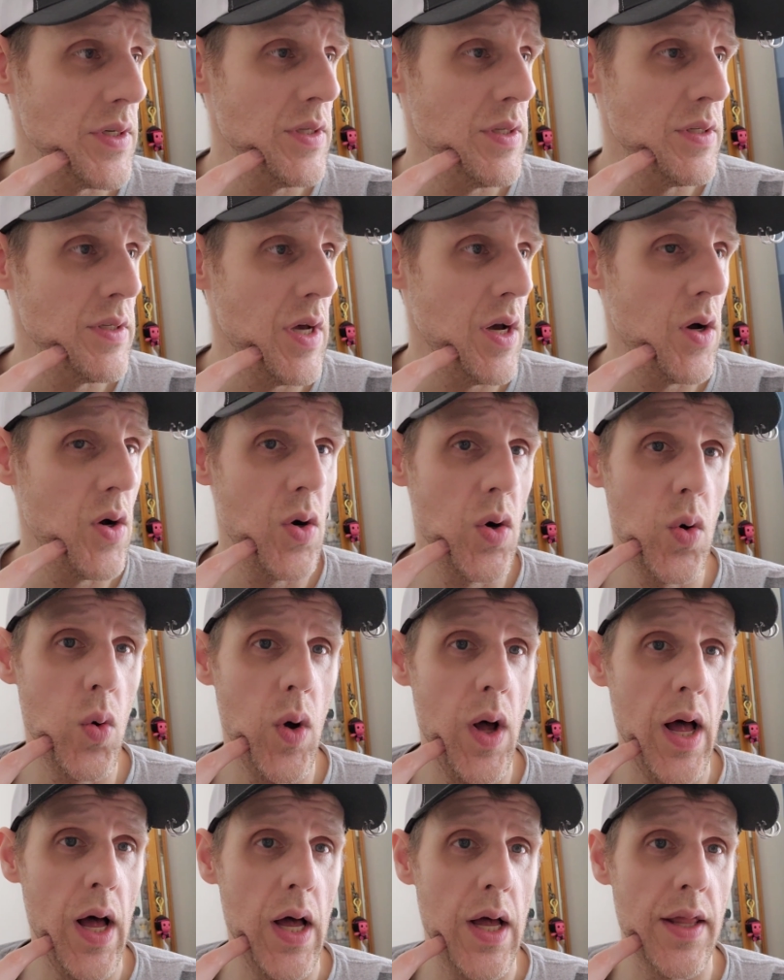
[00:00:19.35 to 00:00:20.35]

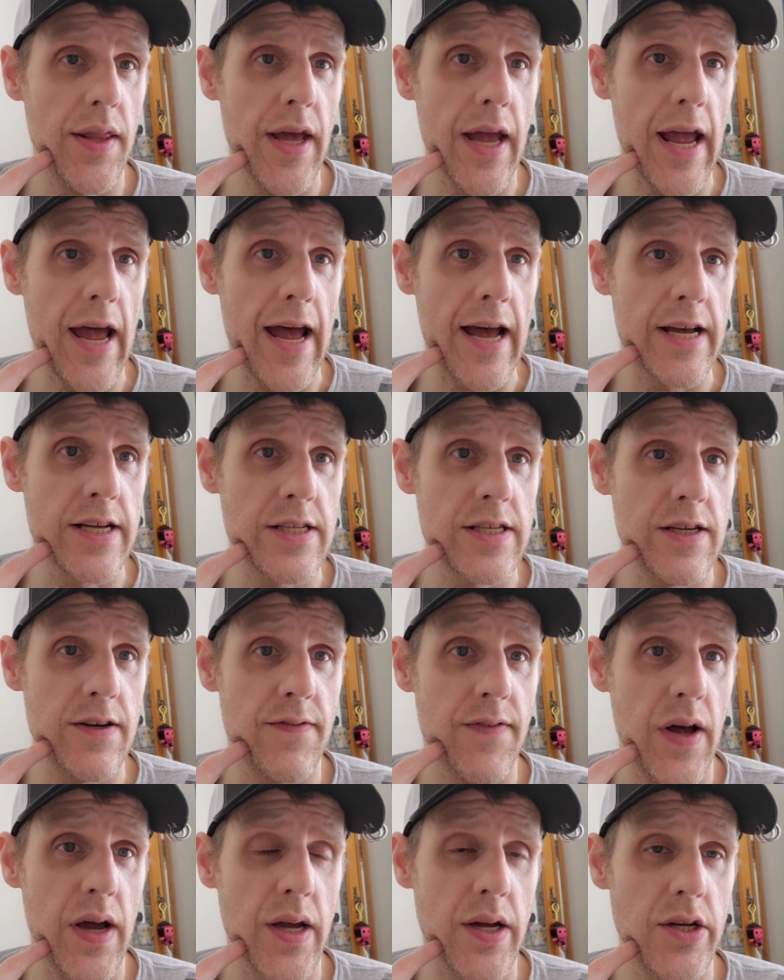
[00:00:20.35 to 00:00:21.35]
so they asked
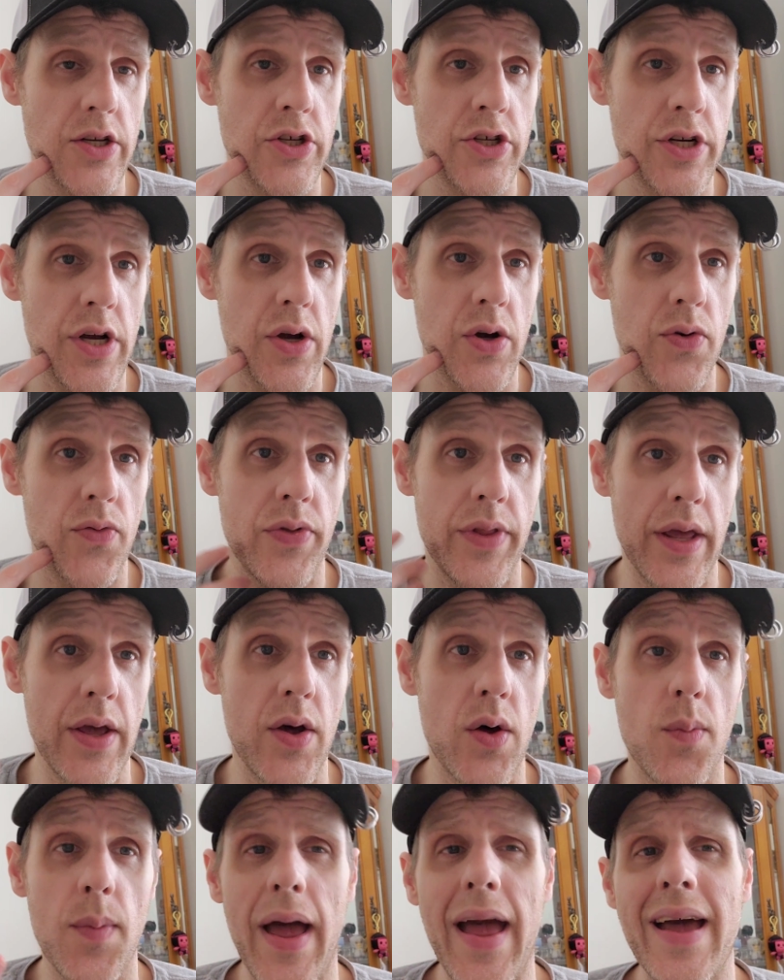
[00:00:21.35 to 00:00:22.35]
if I could show
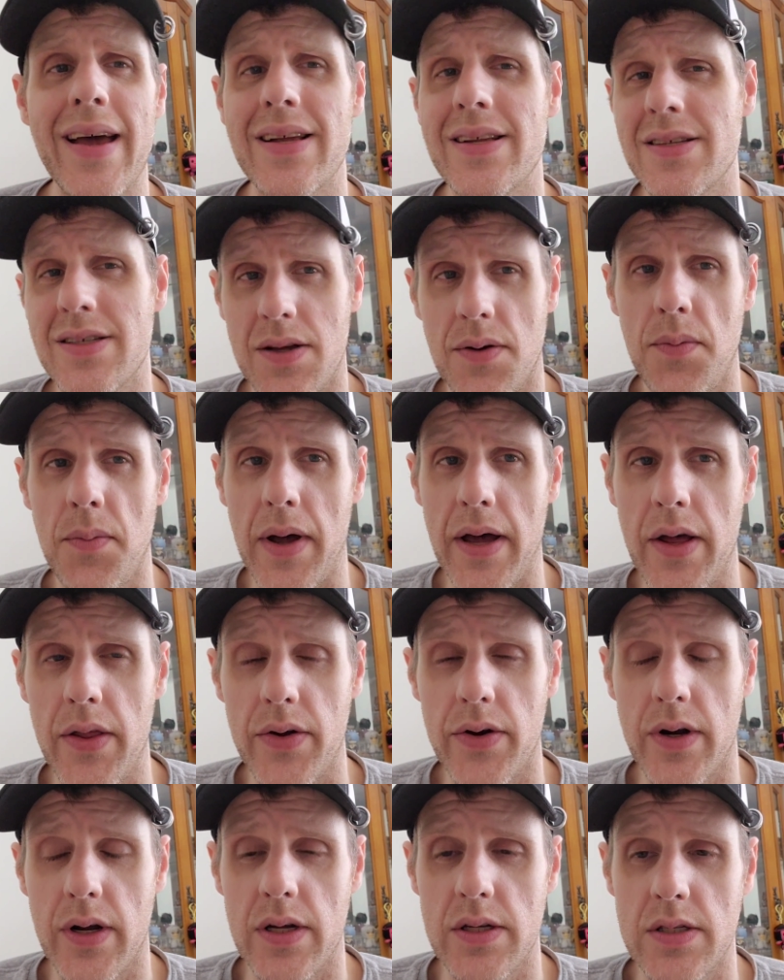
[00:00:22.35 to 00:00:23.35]
them and some of my
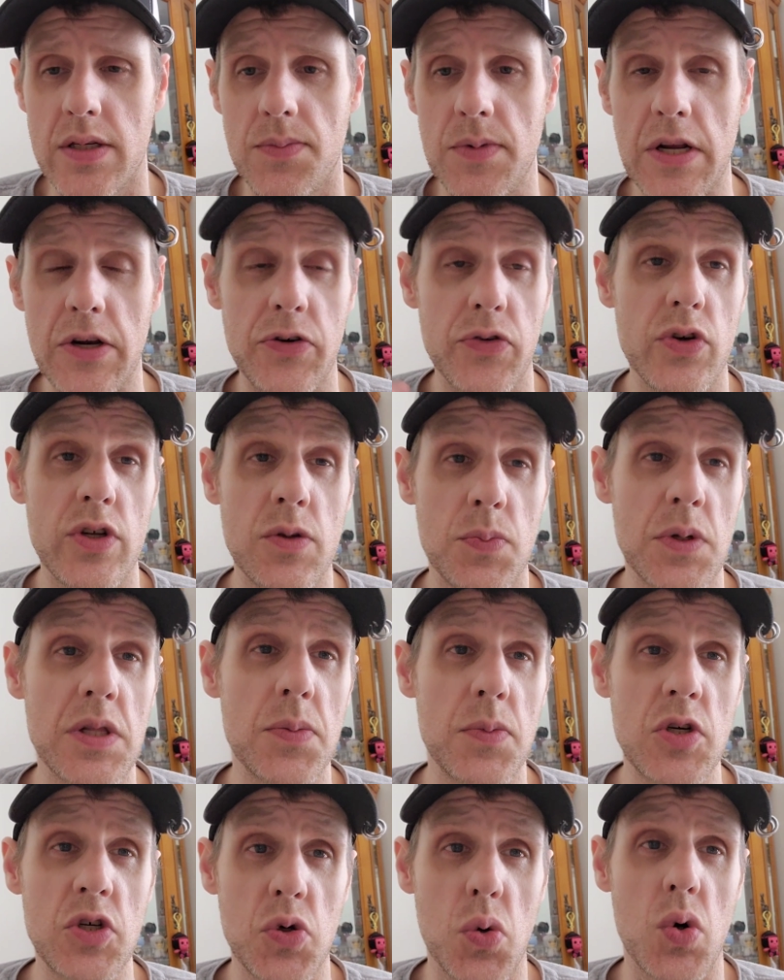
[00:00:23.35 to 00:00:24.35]
other custom nendoroids, but
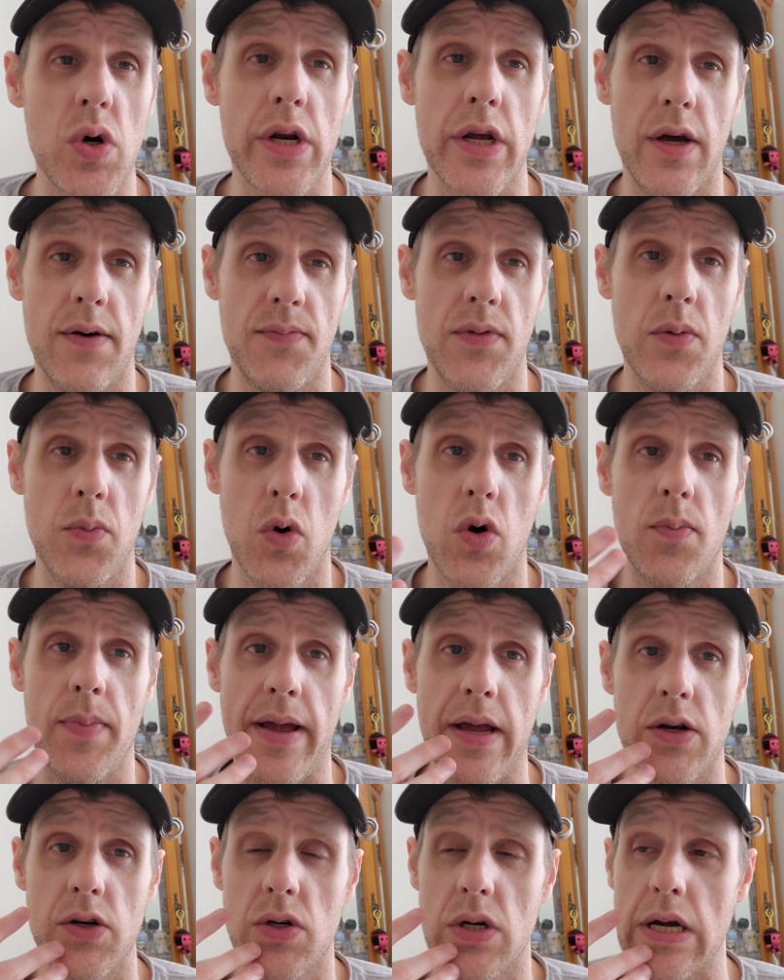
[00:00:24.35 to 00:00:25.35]
the majority of them are
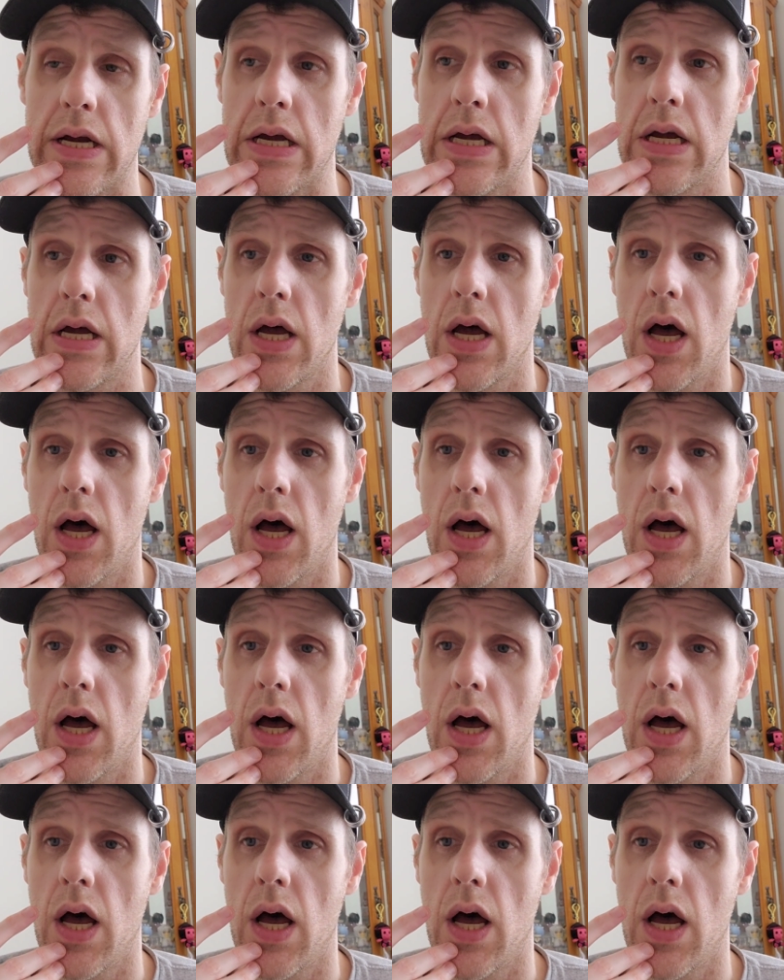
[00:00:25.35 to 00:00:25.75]
Bandori.